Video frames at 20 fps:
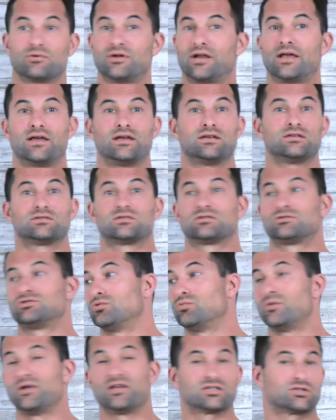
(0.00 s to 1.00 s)
3 days,
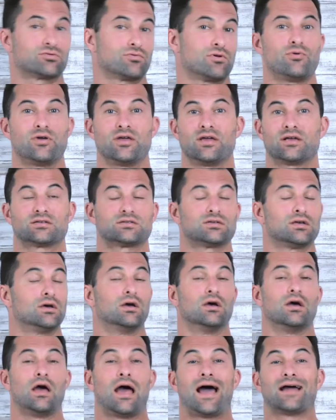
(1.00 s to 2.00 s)
2 weeks, 3 weeks,
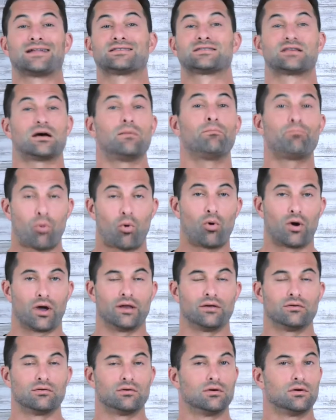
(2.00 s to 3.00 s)
at some
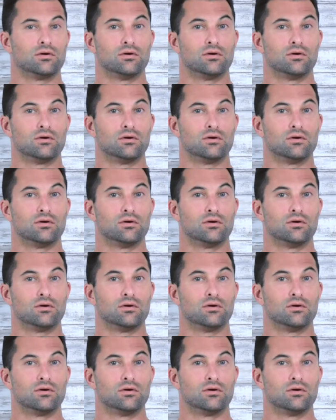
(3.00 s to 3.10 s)
point,